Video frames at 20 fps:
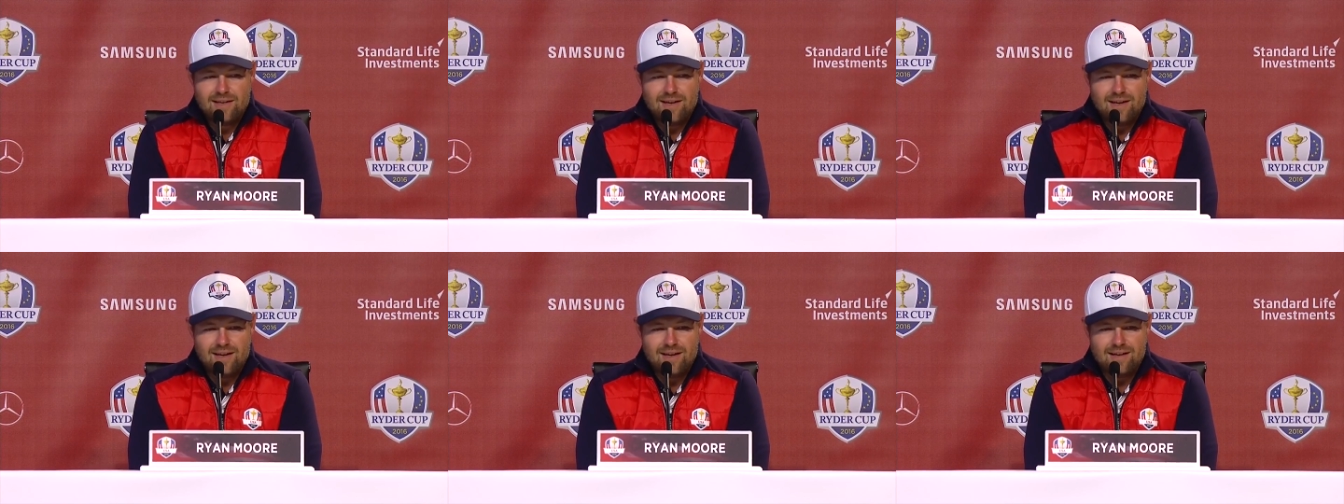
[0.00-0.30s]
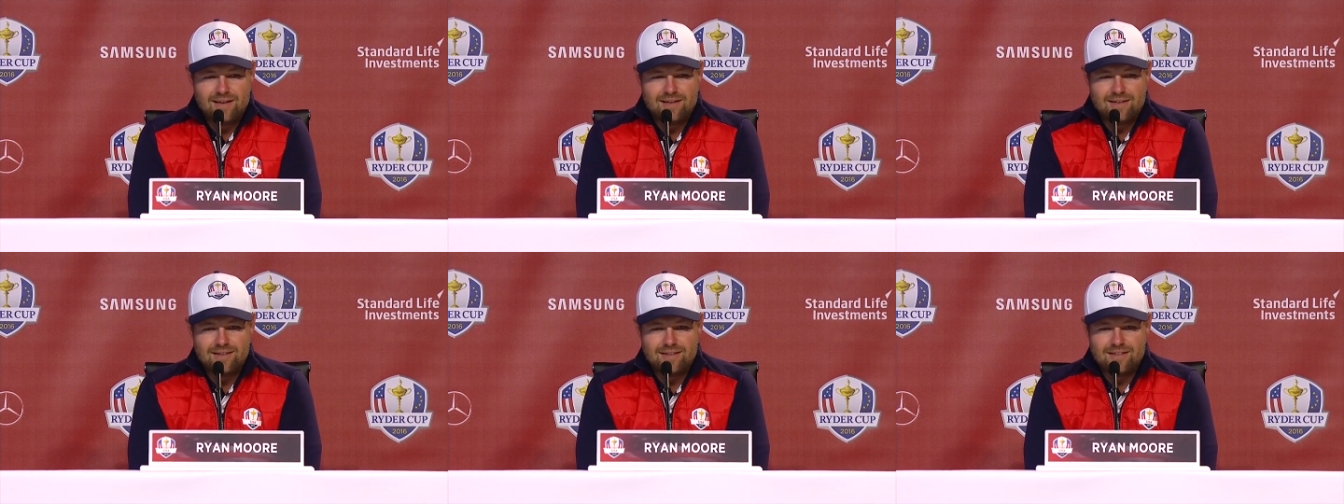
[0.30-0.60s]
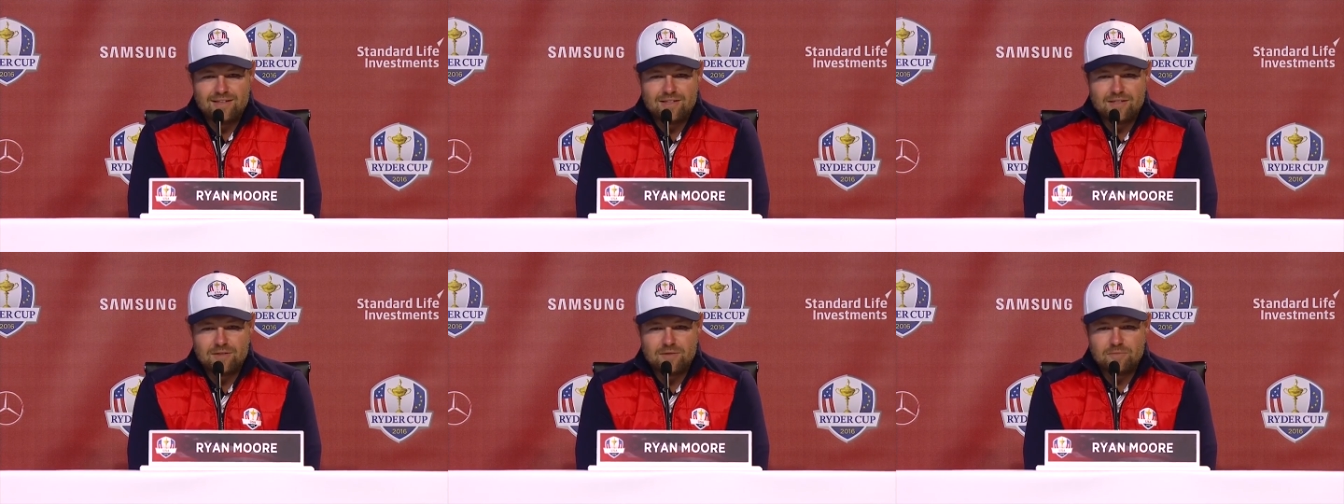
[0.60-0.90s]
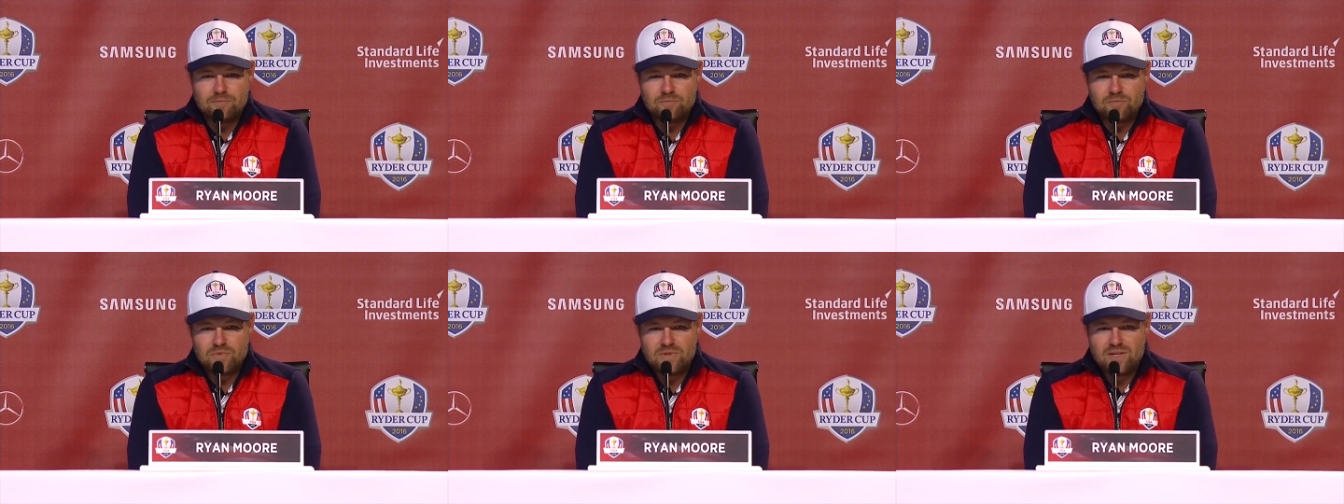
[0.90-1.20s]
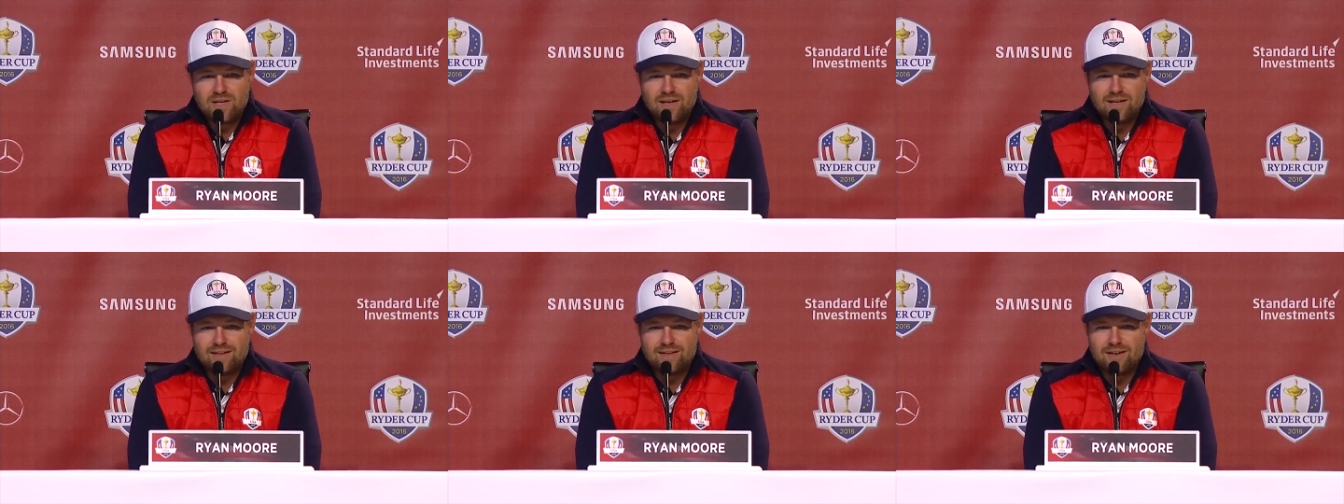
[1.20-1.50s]
Kind
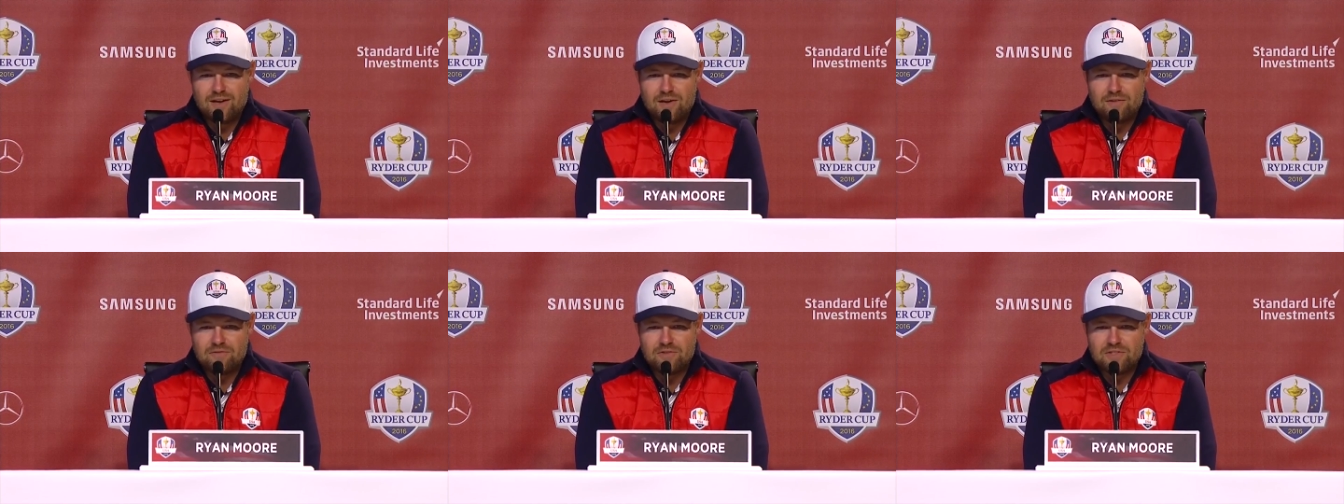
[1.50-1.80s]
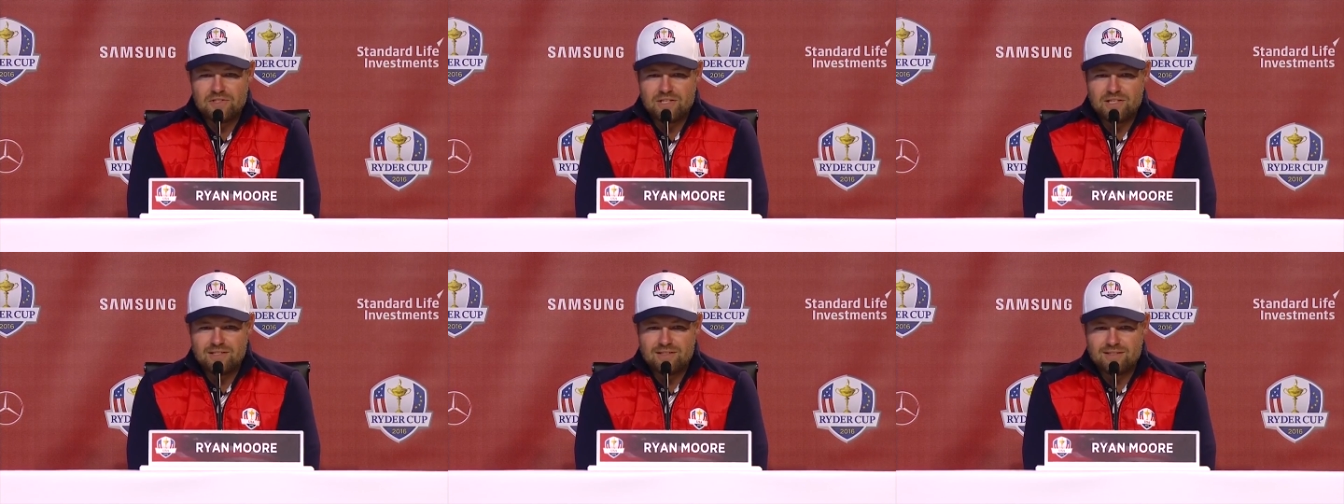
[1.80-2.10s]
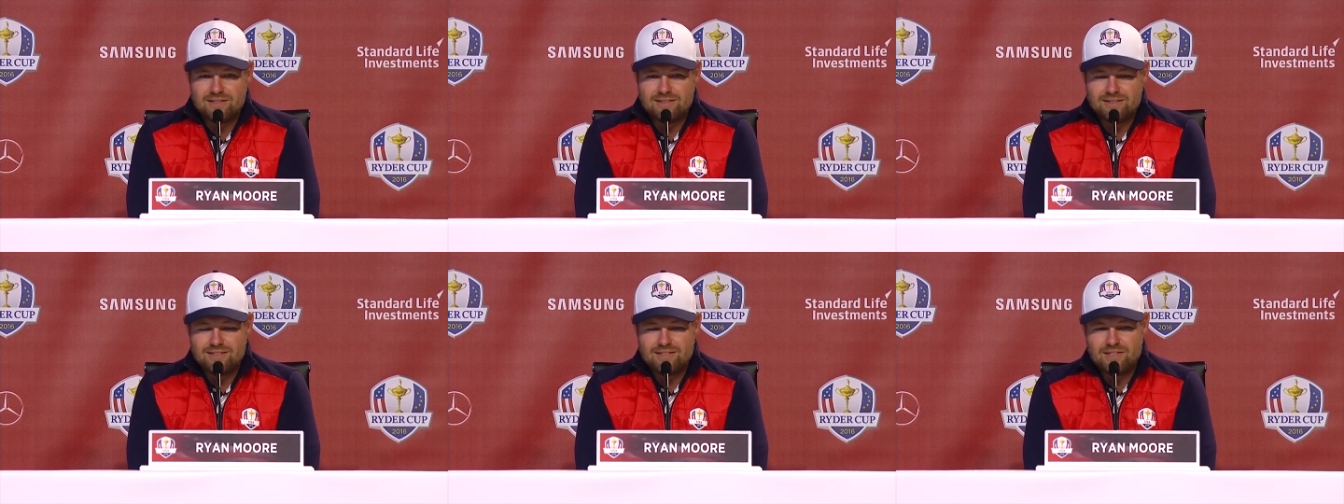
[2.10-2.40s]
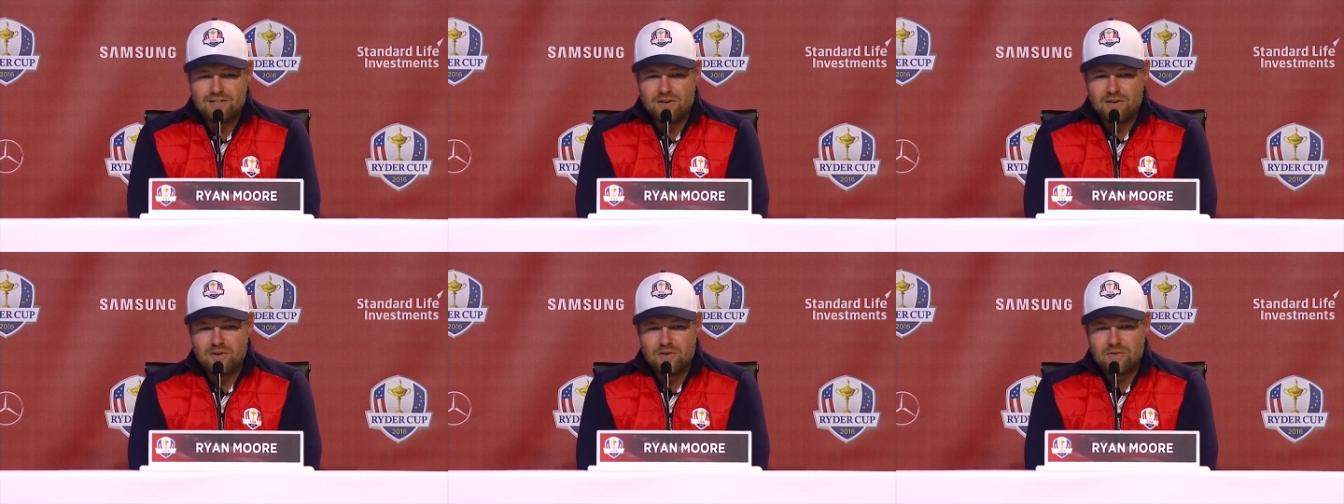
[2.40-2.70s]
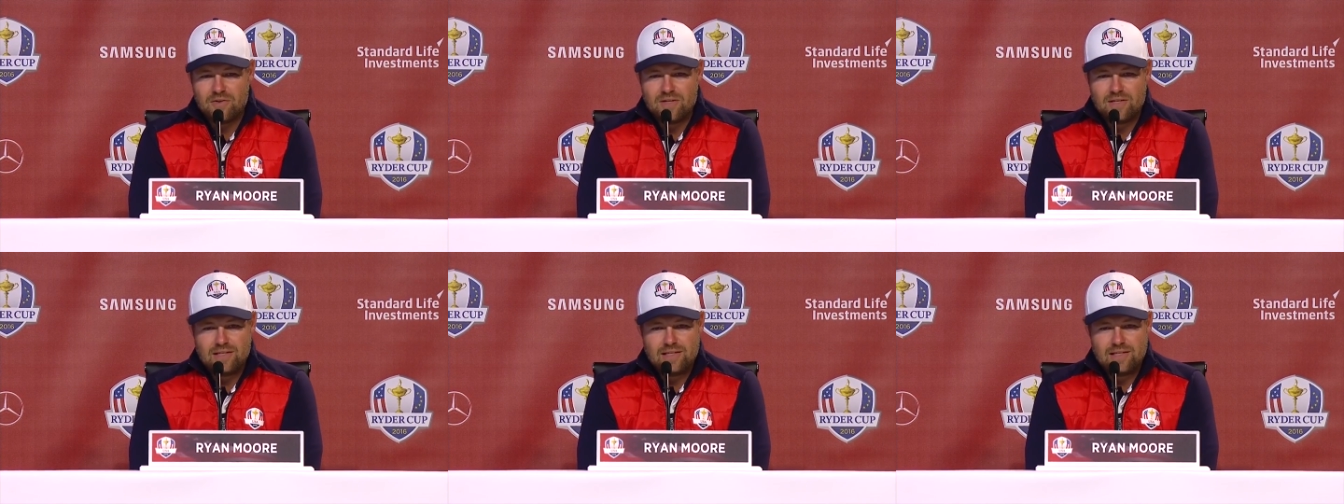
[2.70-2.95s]
of conversation. So